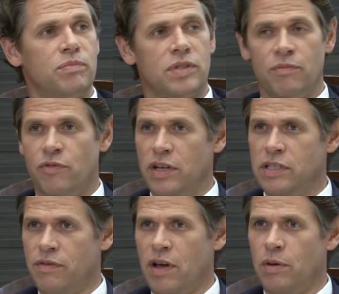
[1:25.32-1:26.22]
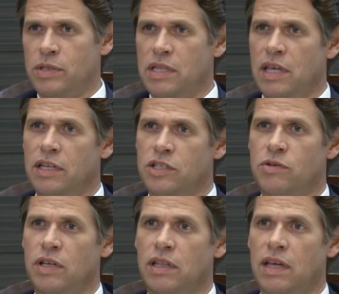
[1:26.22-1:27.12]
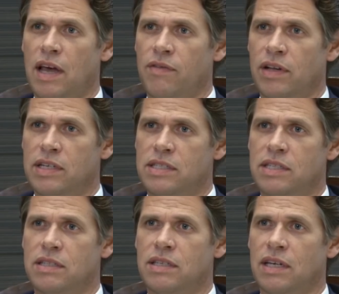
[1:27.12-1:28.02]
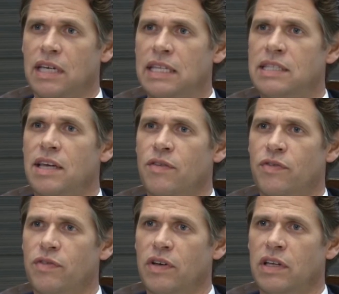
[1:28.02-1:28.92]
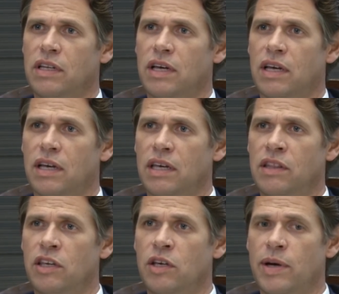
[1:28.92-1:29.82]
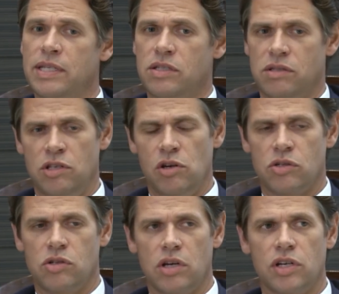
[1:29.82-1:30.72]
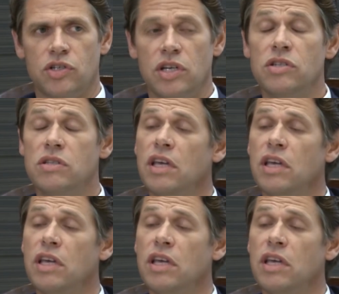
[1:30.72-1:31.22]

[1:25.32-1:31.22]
some friends of ours in the industry that have a listed ETF in the US, New York Stock Exchange.